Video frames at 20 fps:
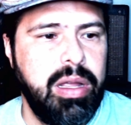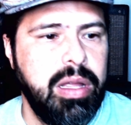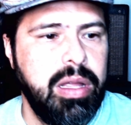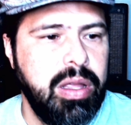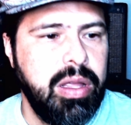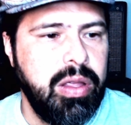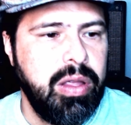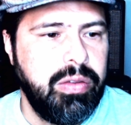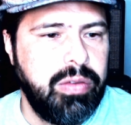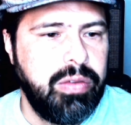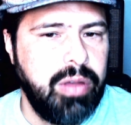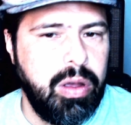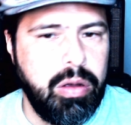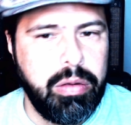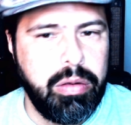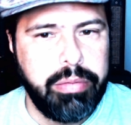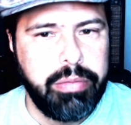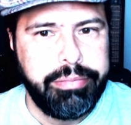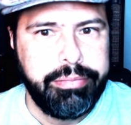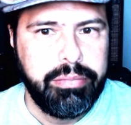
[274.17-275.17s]
So
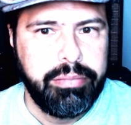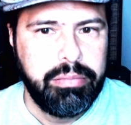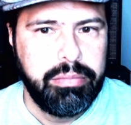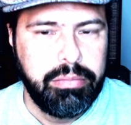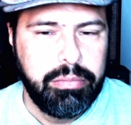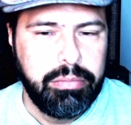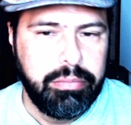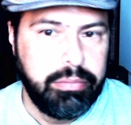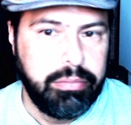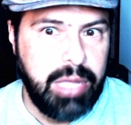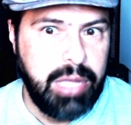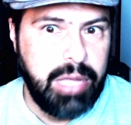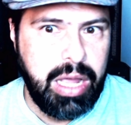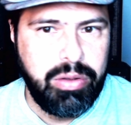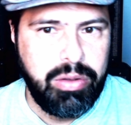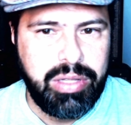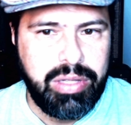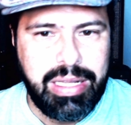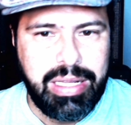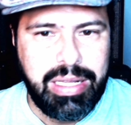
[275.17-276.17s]
I don't
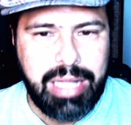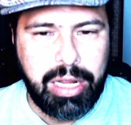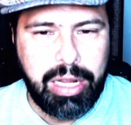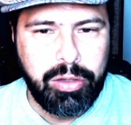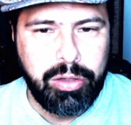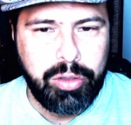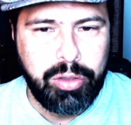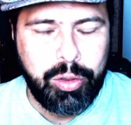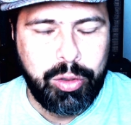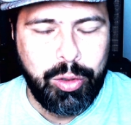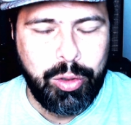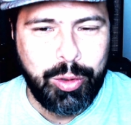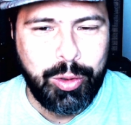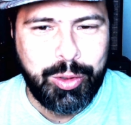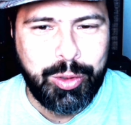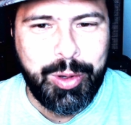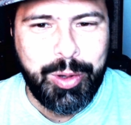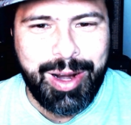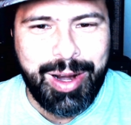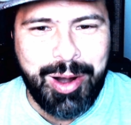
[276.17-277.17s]
think that looks good
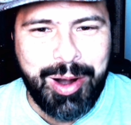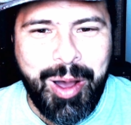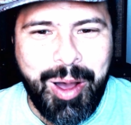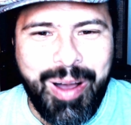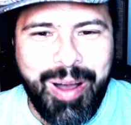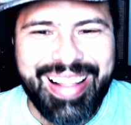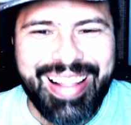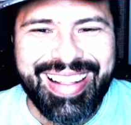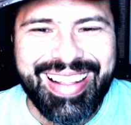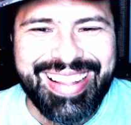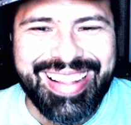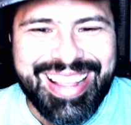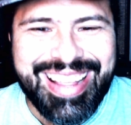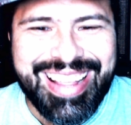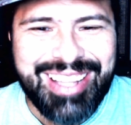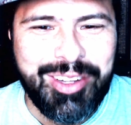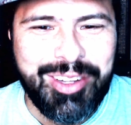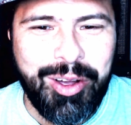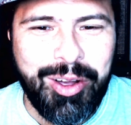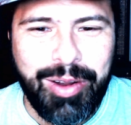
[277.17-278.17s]
at all.
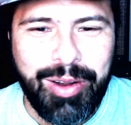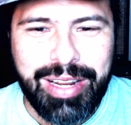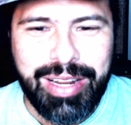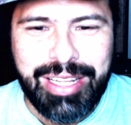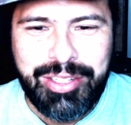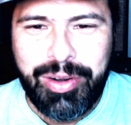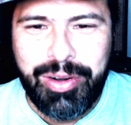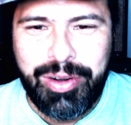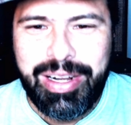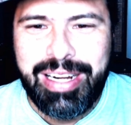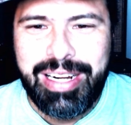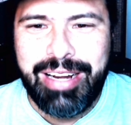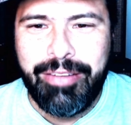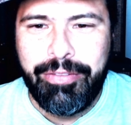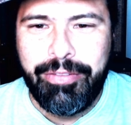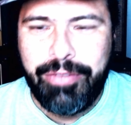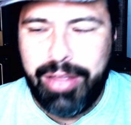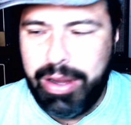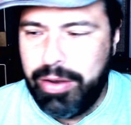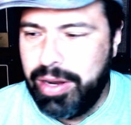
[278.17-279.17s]
So unless you're in a
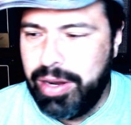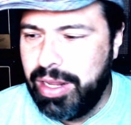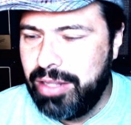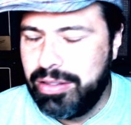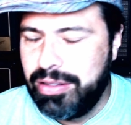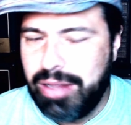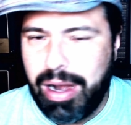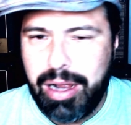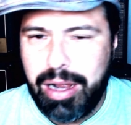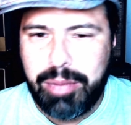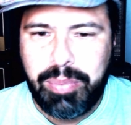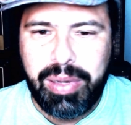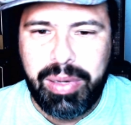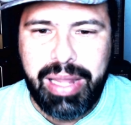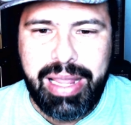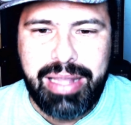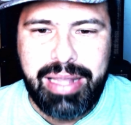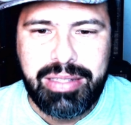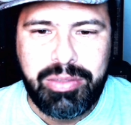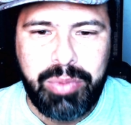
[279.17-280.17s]
very dark
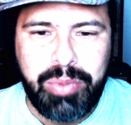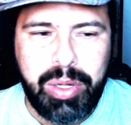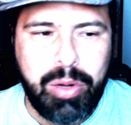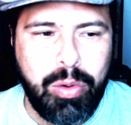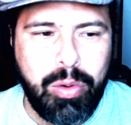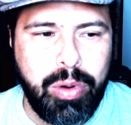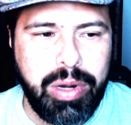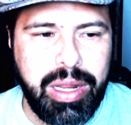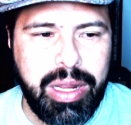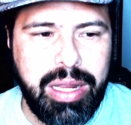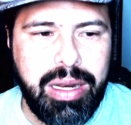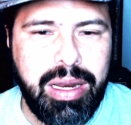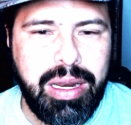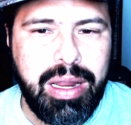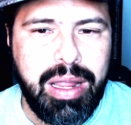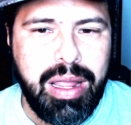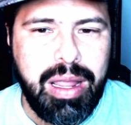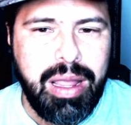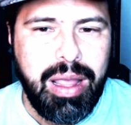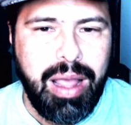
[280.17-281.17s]
place recording,
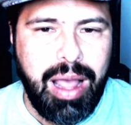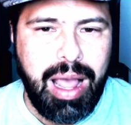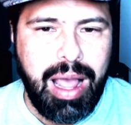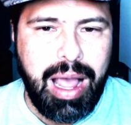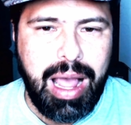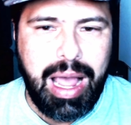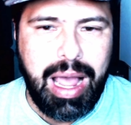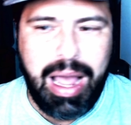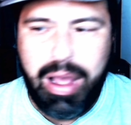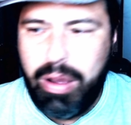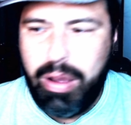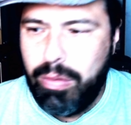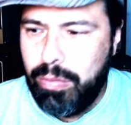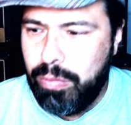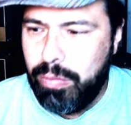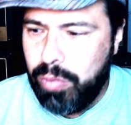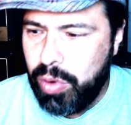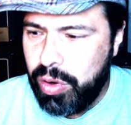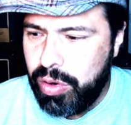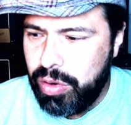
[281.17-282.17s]
I
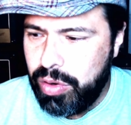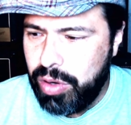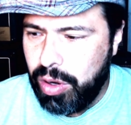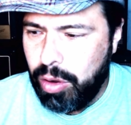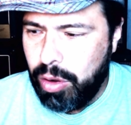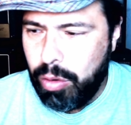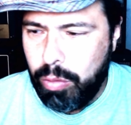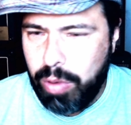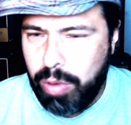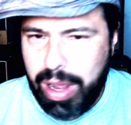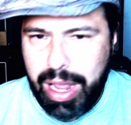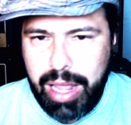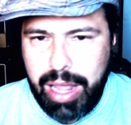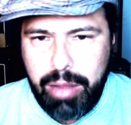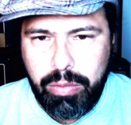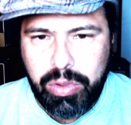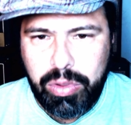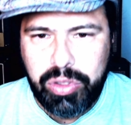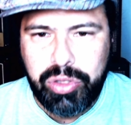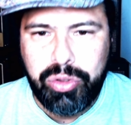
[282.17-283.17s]
wouldn't know why
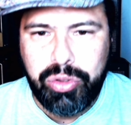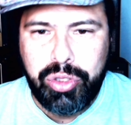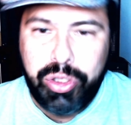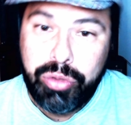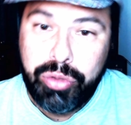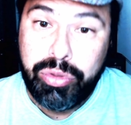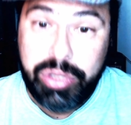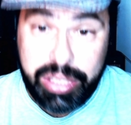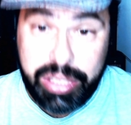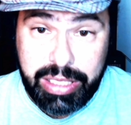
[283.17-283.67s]
would you choose this.